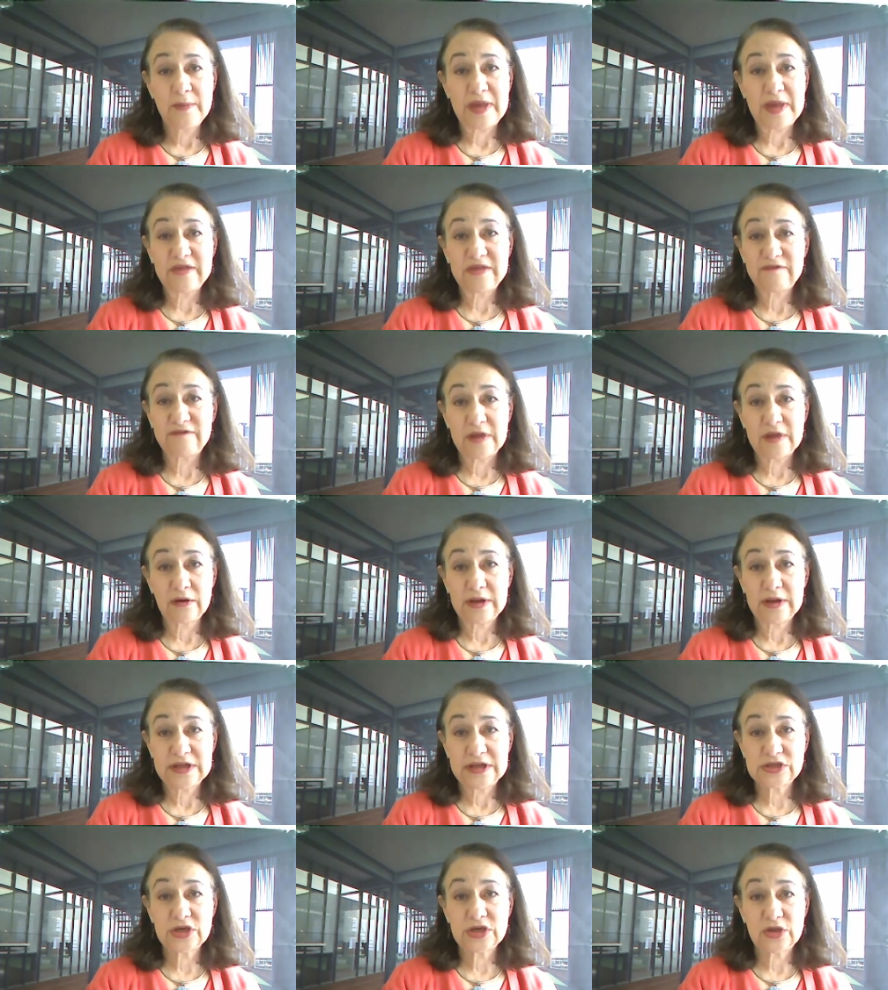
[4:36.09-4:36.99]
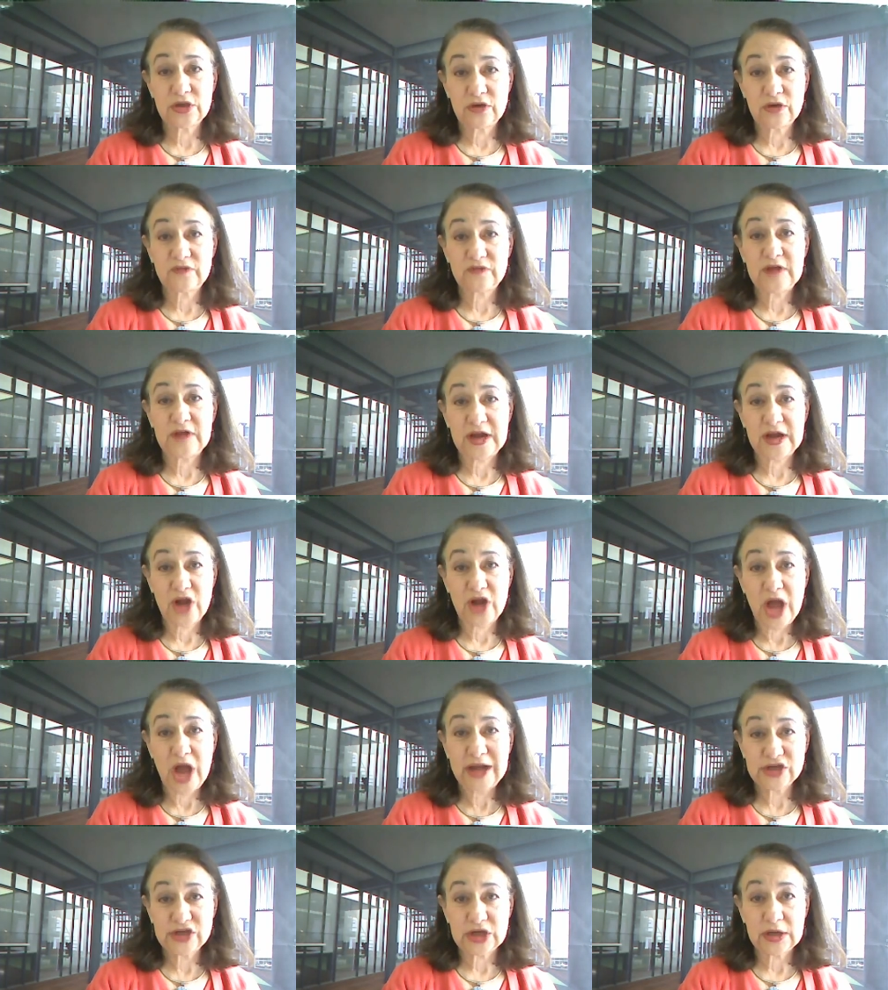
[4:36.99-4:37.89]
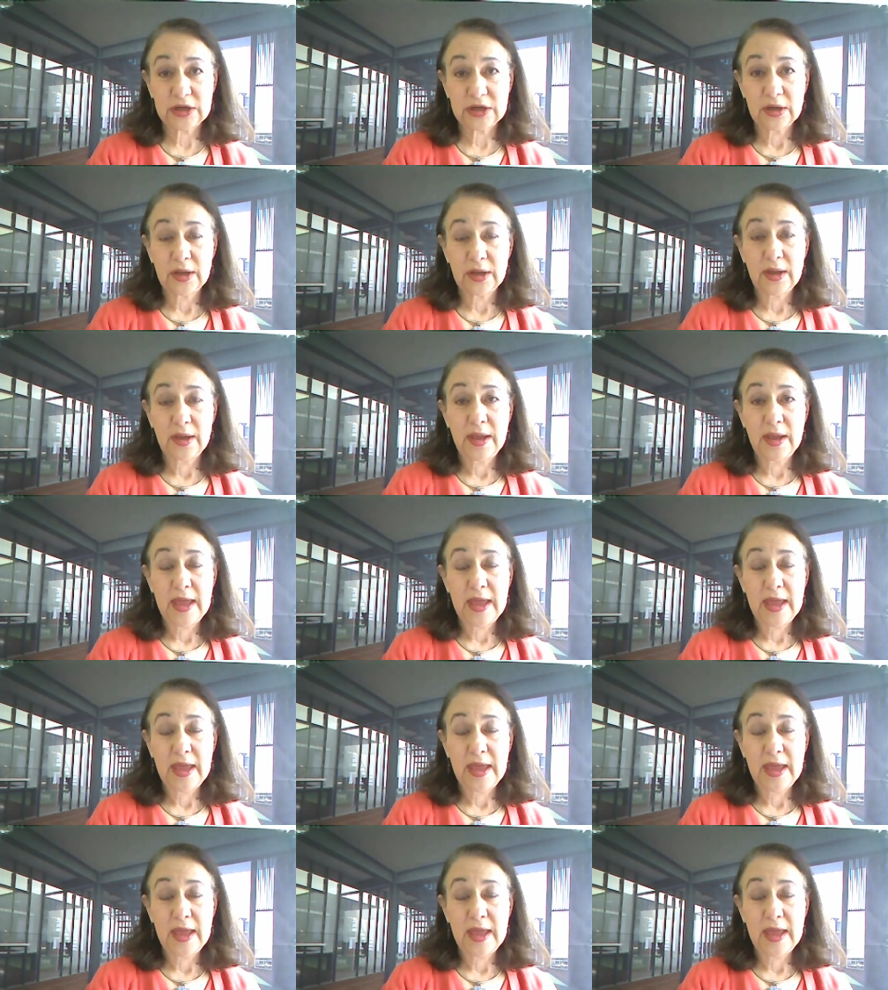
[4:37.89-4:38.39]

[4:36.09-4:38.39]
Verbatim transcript: by the Federal Institute of Technology,